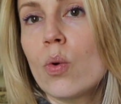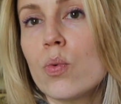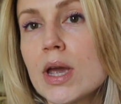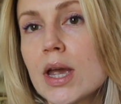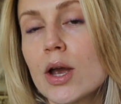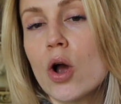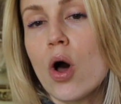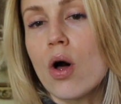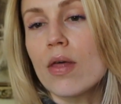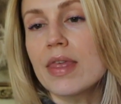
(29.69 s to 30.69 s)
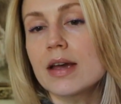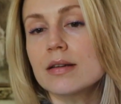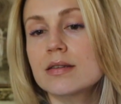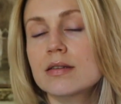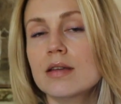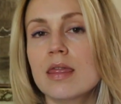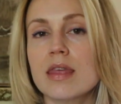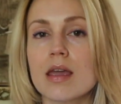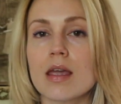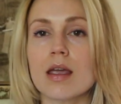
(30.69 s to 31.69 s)
we could call this
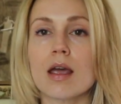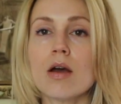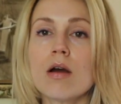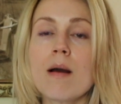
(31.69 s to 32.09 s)
the